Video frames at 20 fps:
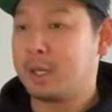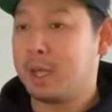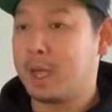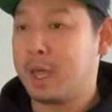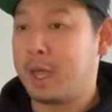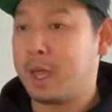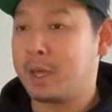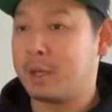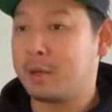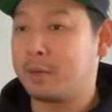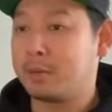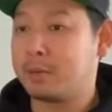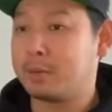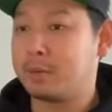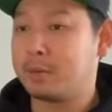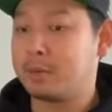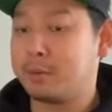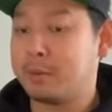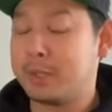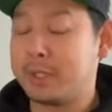and
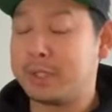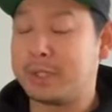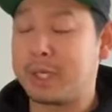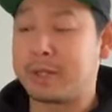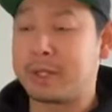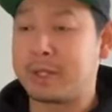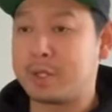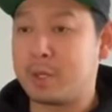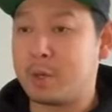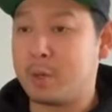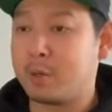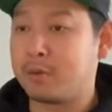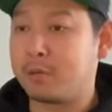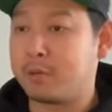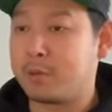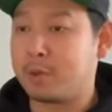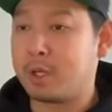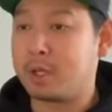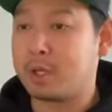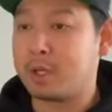we set the tone
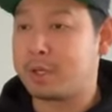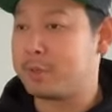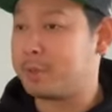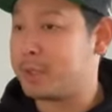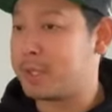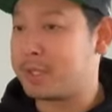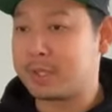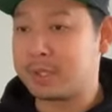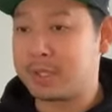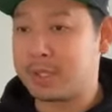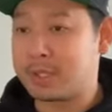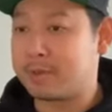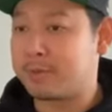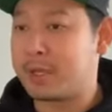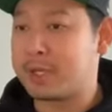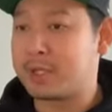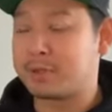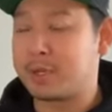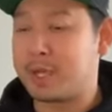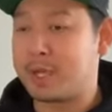for all other businesses and
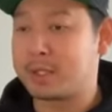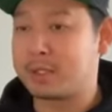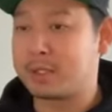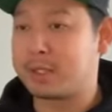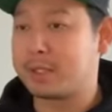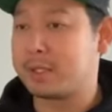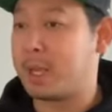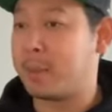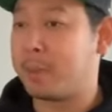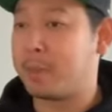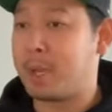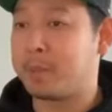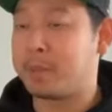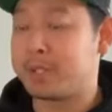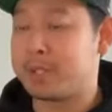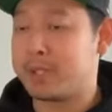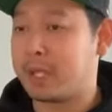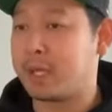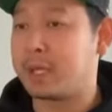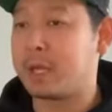restaurants to step up
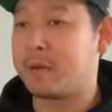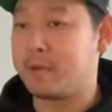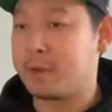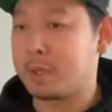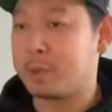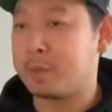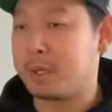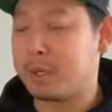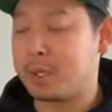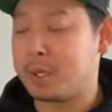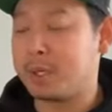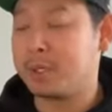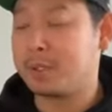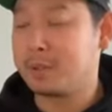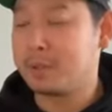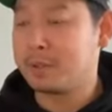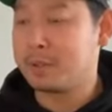and take care of their community.